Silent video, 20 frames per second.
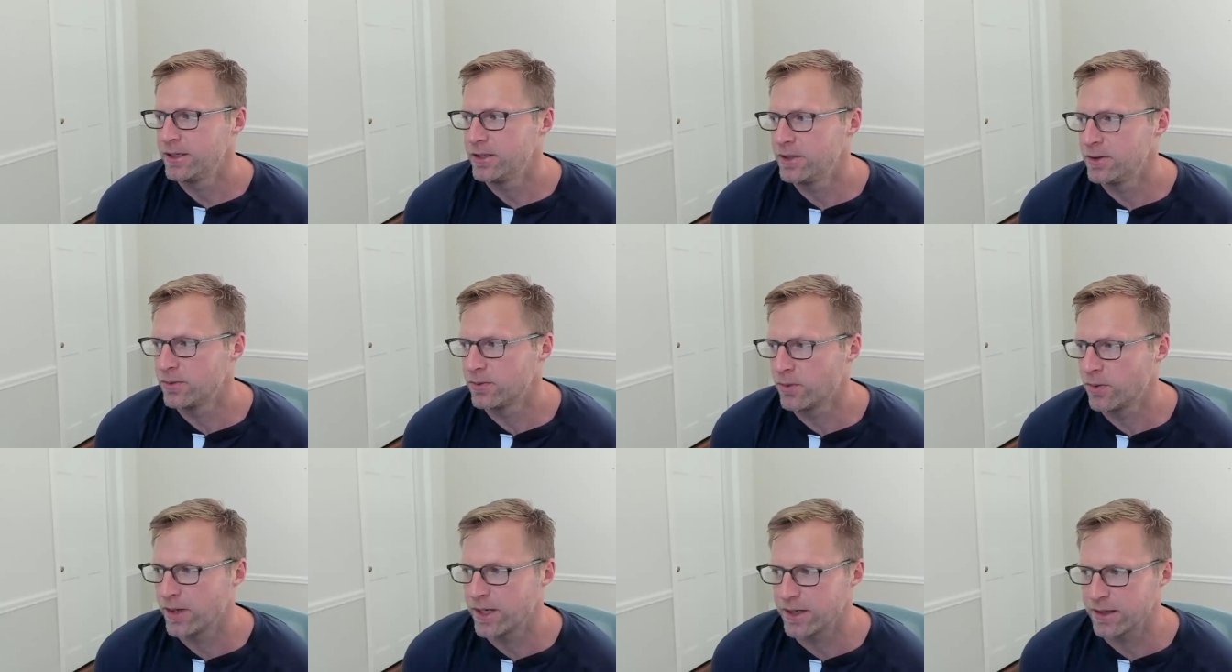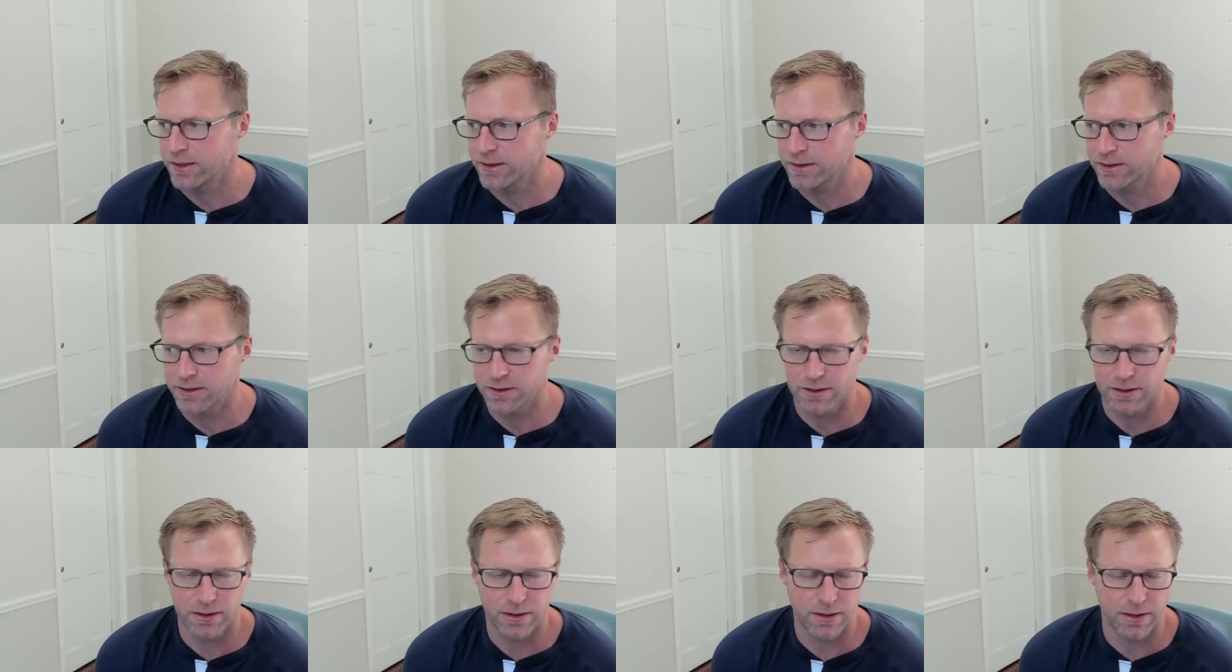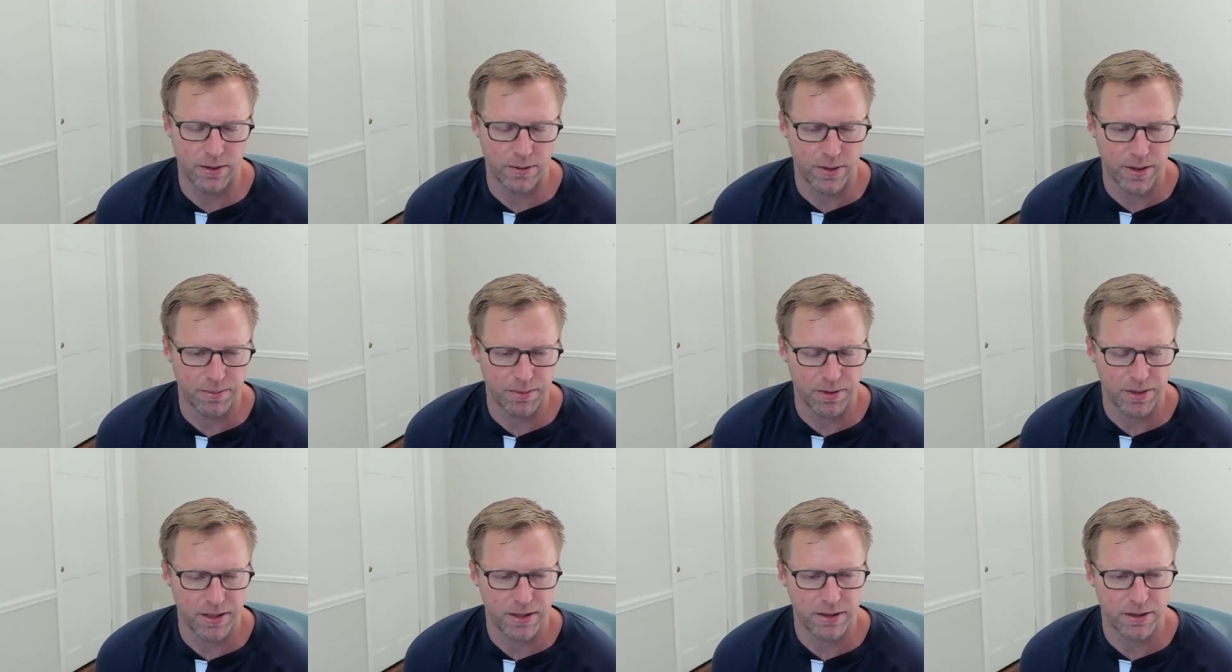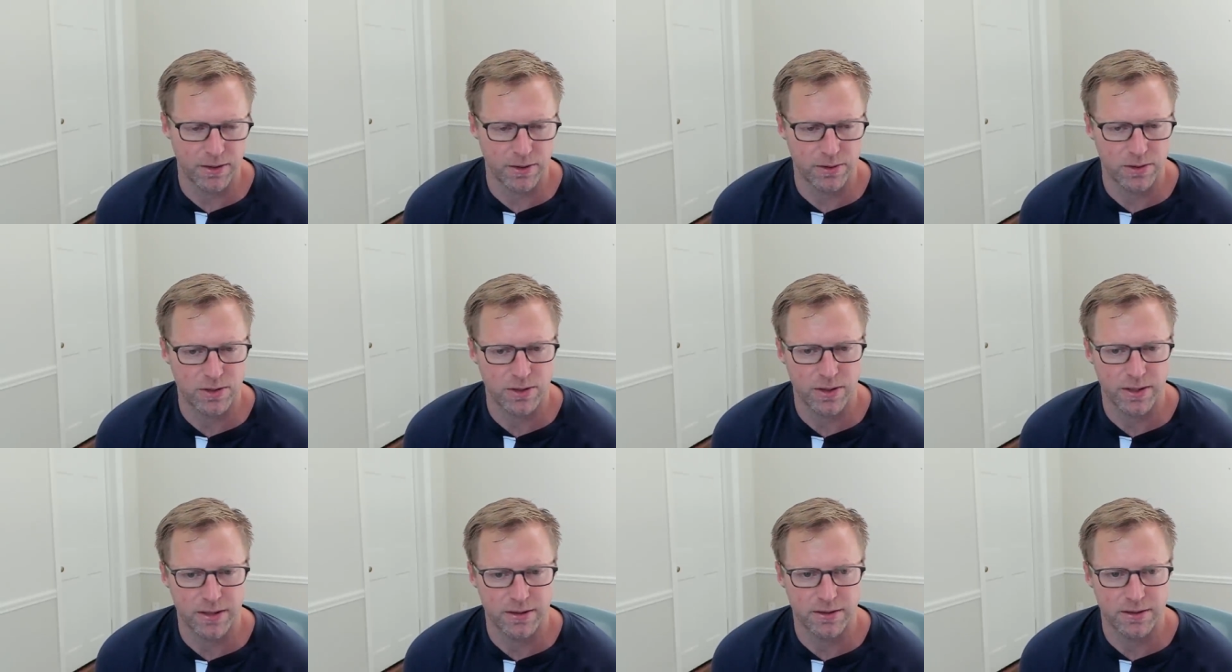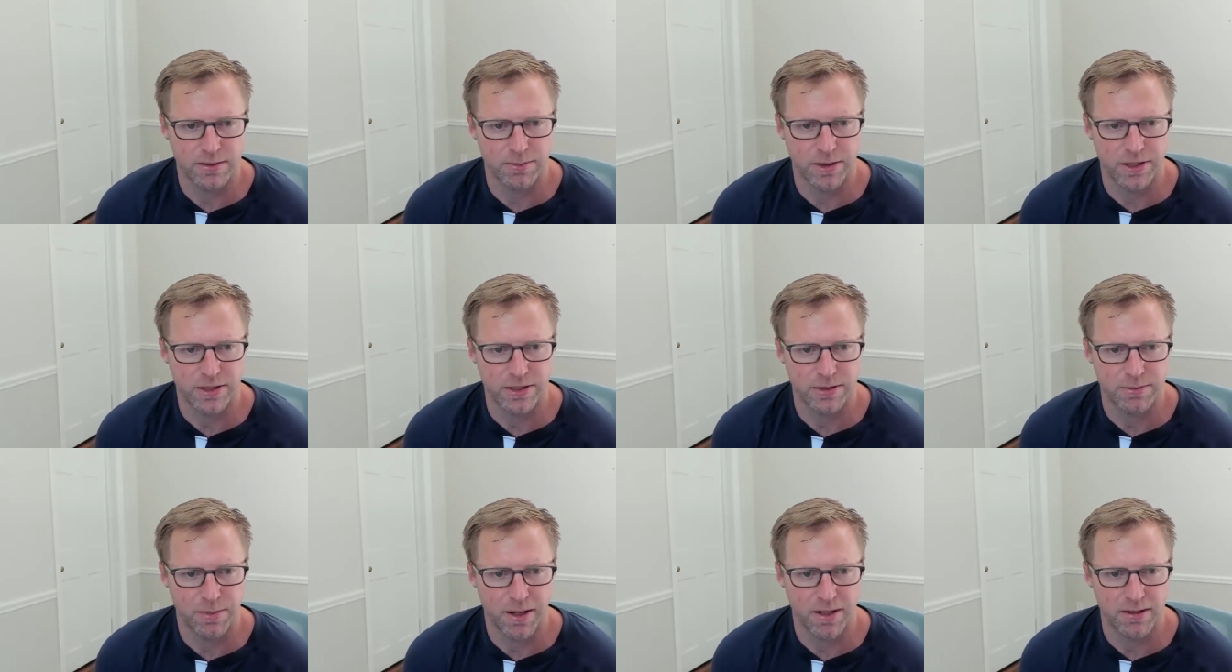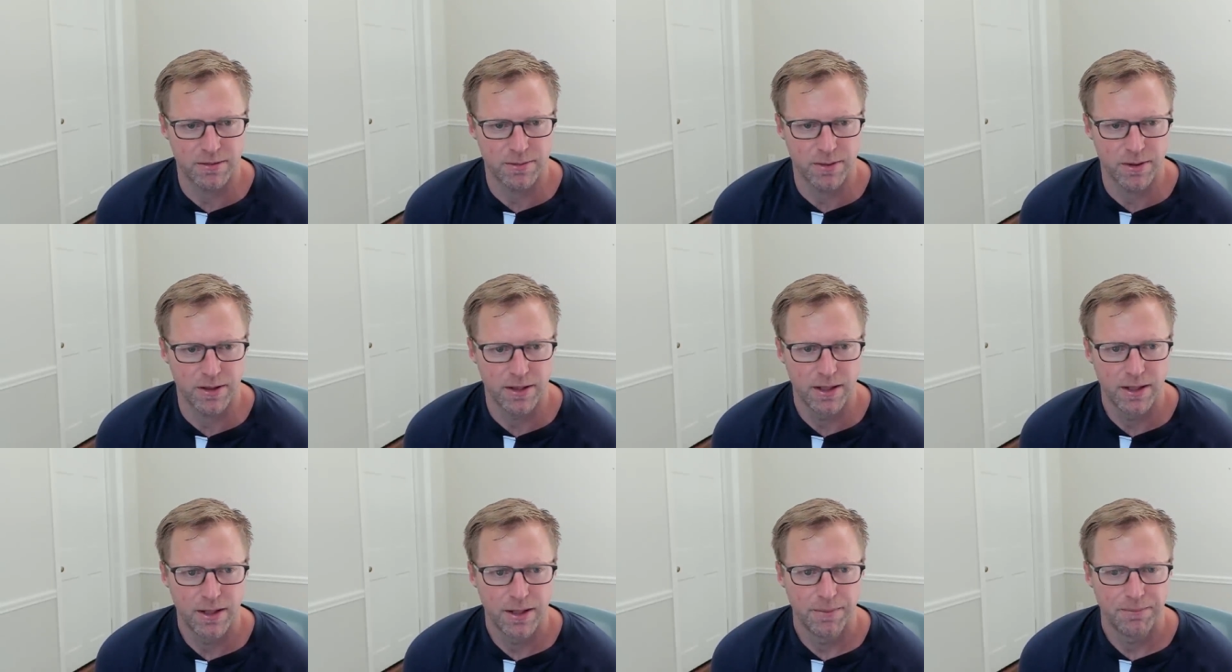you want to, you're going to want to play into those strengths as much as possible.